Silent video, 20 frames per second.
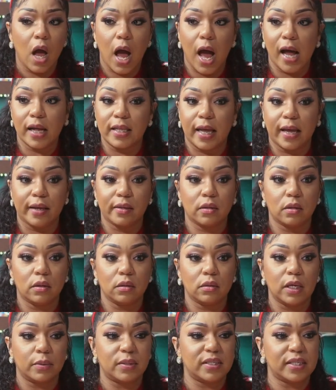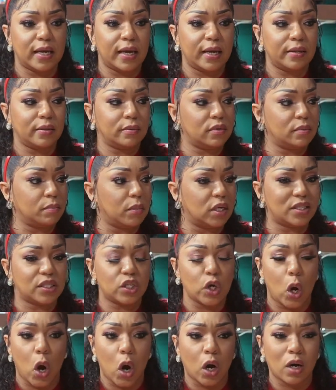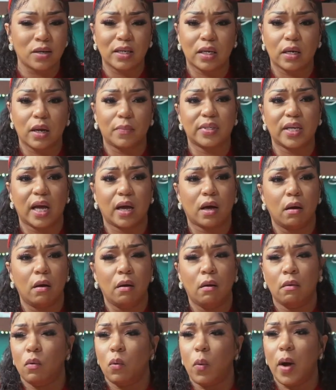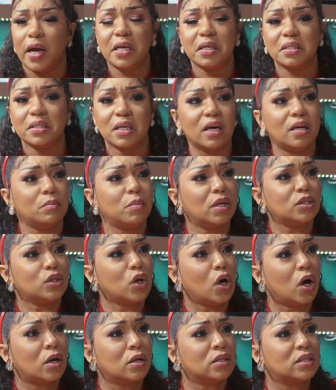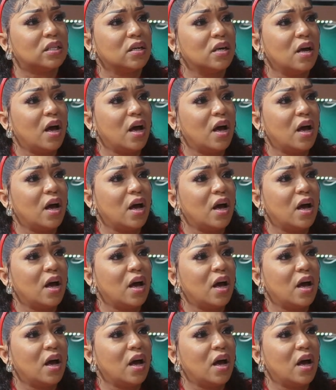and then they're singing my songs, and I was like, why are they singing my songs?